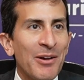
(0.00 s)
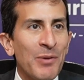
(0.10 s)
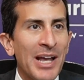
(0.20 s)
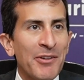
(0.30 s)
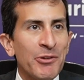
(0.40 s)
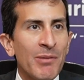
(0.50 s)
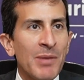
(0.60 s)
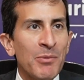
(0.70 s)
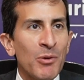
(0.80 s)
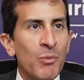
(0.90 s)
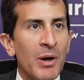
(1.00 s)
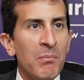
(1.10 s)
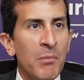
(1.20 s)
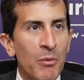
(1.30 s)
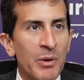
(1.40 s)
we have to remember
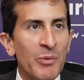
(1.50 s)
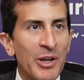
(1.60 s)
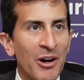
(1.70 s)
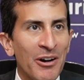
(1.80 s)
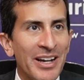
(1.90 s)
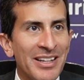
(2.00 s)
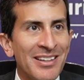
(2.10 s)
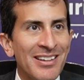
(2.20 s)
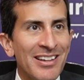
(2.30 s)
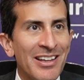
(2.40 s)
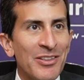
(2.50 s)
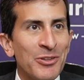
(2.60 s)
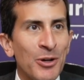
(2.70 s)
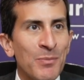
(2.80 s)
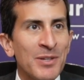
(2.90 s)
what moment we are in the
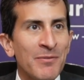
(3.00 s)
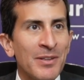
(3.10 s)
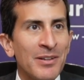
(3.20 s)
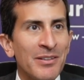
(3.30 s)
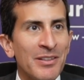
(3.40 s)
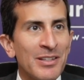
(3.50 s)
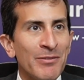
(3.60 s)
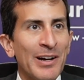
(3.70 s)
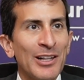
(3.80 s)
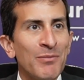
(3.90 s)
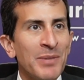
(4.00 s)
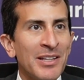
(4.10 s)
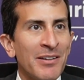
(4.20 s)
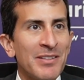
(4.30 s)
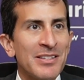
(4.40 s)
terms of the
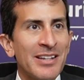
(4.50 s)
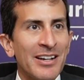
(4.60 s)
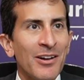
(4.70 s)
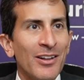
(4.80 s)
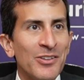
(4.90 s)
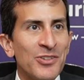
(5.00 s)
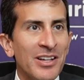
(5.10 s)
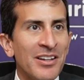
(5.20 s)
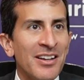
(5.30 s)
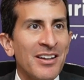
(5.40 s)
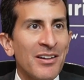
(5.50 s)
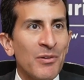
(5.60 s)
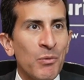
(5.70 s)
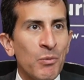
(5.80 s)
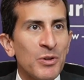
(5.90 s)
development of this technology.
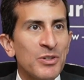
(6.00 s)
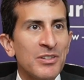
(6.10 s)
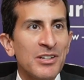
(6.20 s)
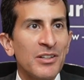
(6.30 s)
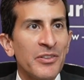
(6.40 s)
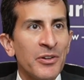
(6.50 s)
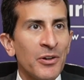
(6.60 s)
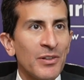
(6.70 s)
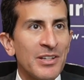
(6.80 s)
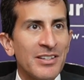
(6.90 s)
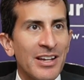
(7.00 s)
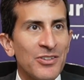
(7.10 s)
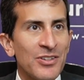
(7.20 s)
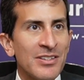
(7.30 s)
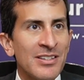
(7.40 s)
We're still in the early
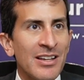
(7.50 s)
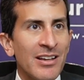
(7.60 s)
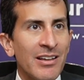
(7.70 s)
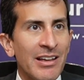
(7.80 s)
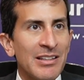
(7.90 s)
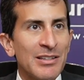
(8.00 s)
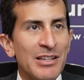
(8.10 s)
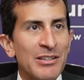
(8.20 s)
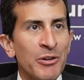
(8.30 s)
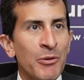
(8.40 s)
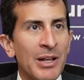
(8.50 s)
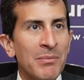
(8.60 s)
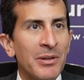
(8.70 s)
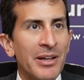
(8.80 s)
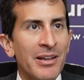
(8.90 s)
stages. It is
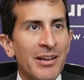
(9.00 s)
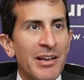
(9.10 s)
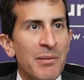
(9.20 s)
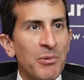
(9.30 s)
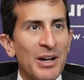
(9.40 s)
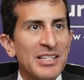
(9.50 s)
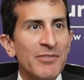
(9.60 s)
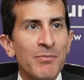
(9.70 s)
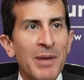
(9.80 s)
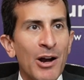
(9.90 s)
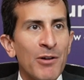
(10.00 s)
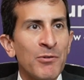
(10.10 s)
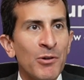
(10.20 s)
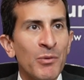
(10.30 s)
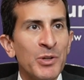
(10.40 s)
incredibly impressive and
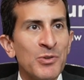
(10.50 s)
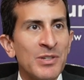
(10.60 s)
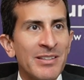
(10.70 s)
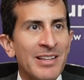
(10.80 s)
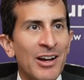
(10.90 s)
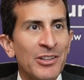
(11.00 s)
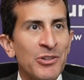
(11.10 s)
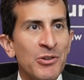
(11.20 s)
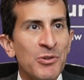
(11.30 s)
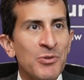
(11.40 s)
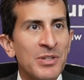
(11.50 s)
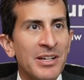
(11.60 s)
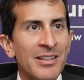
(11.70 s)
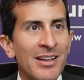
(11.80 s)
powerful when you sit down and you use it.